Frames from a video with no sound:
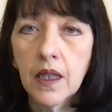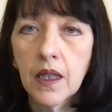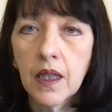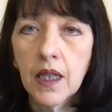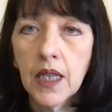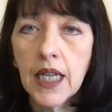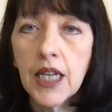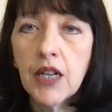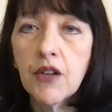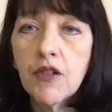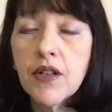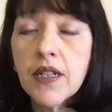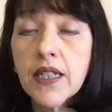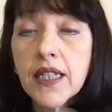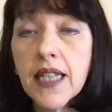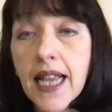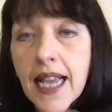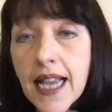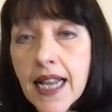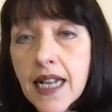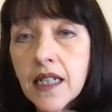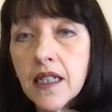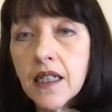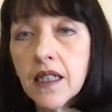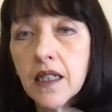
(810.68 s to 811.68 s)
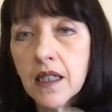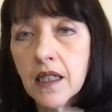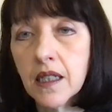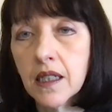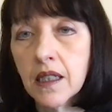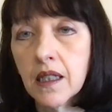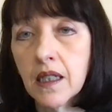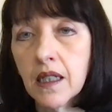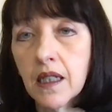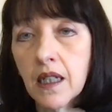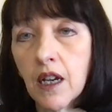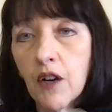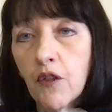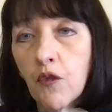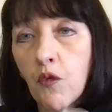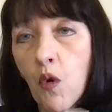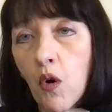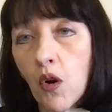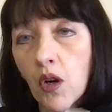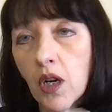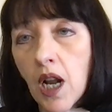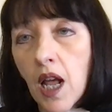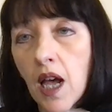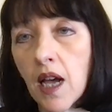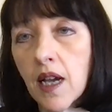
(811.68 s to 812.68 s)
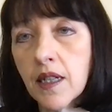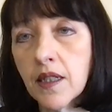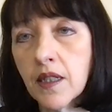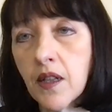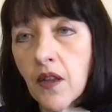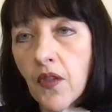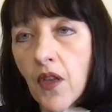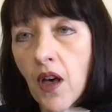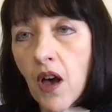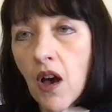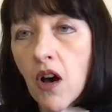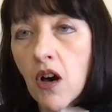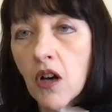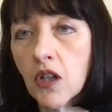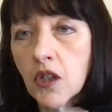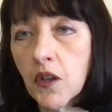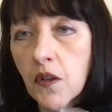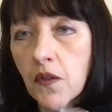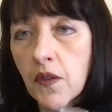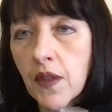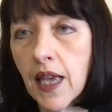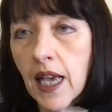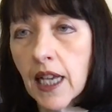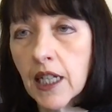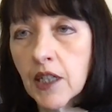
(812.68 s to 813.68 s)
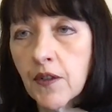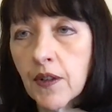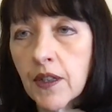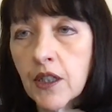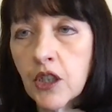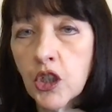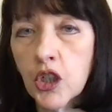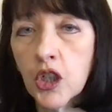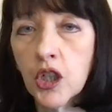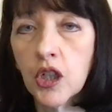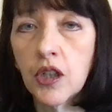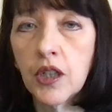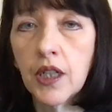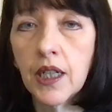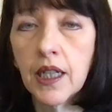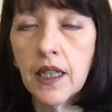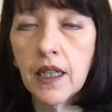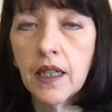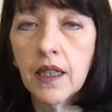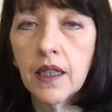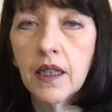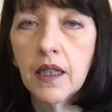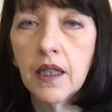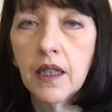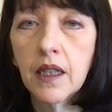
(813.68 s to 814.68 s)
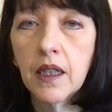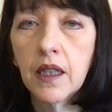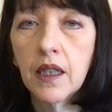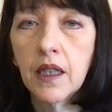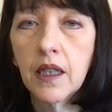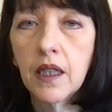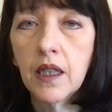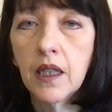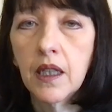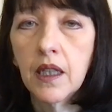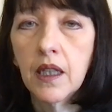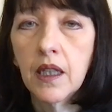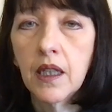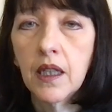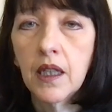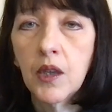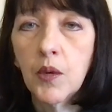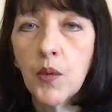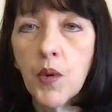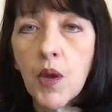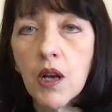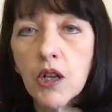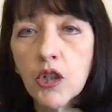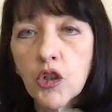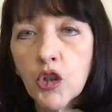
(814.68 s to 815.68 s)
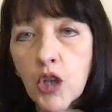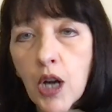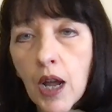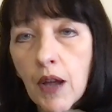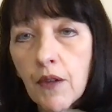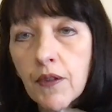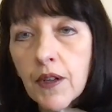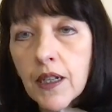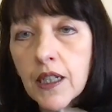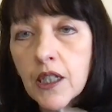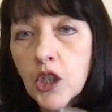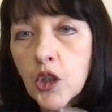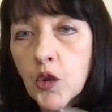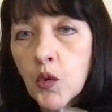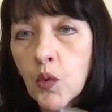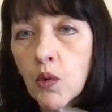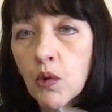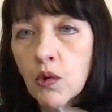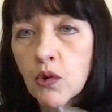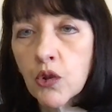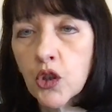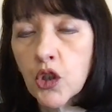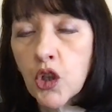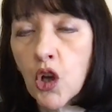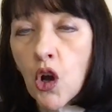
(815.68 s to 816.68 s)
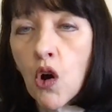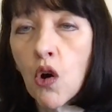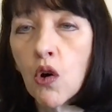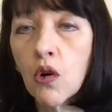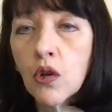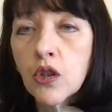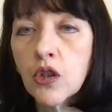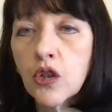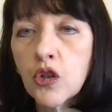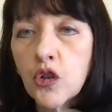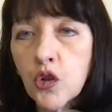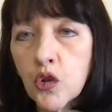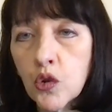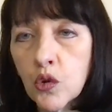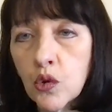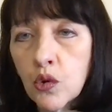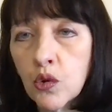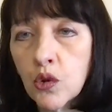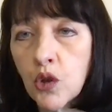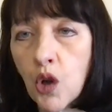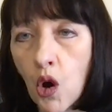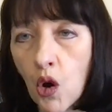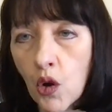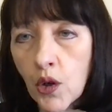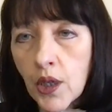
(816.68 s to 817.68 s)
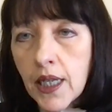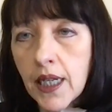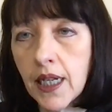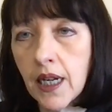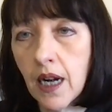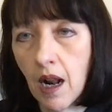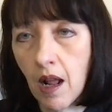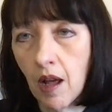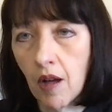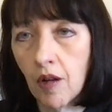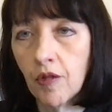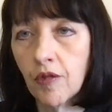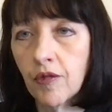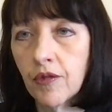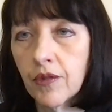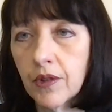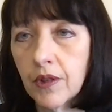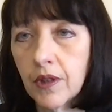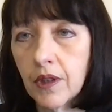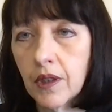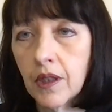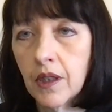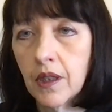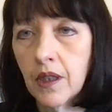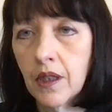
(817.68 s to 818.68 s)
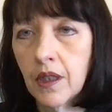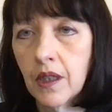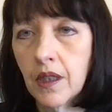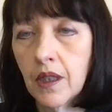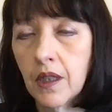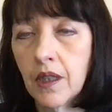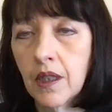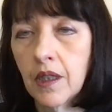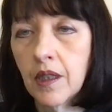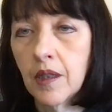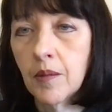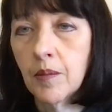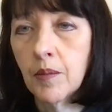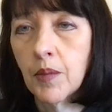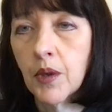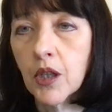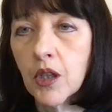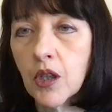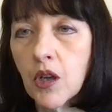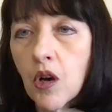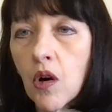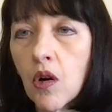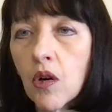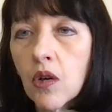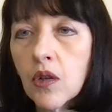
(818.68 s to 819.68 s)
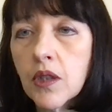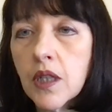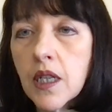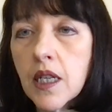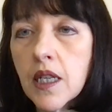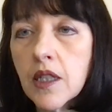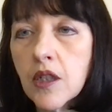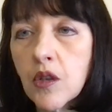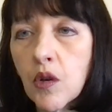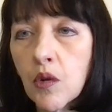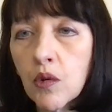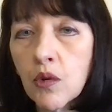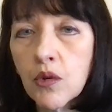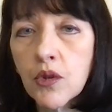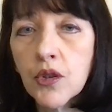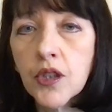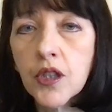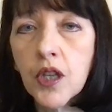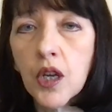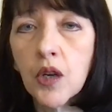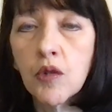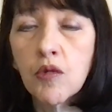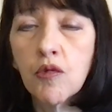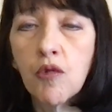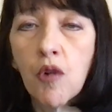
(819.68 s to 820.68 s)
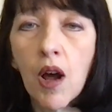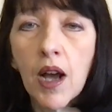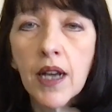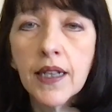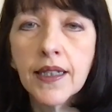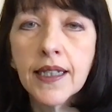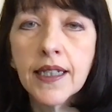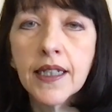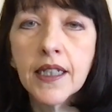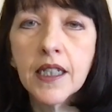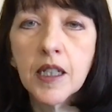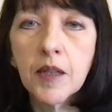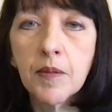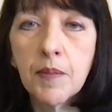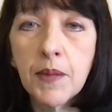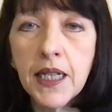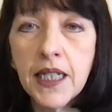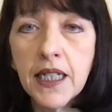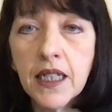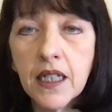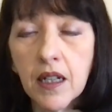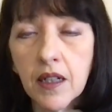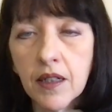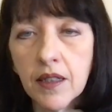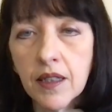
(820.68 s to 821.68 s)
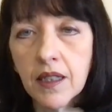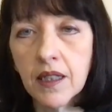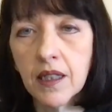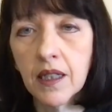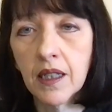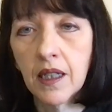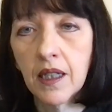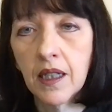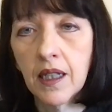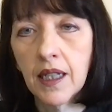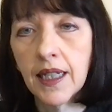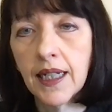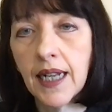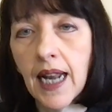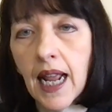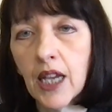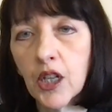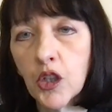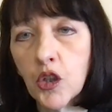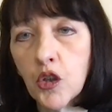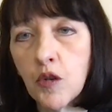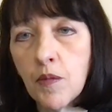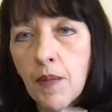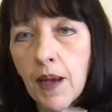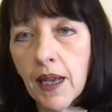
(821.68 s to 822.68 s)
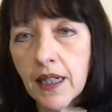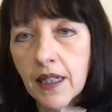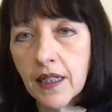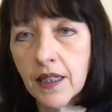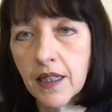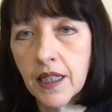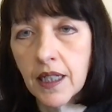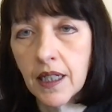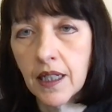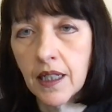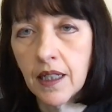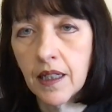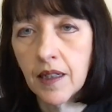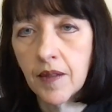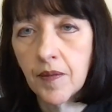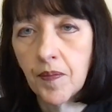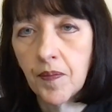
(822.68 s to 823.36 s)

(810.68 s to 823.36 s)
Here is a hint of what lies at the heart of the Advent journey. We are travelling towards God, drawn on in love. But God is also rising to meet us in our humanity.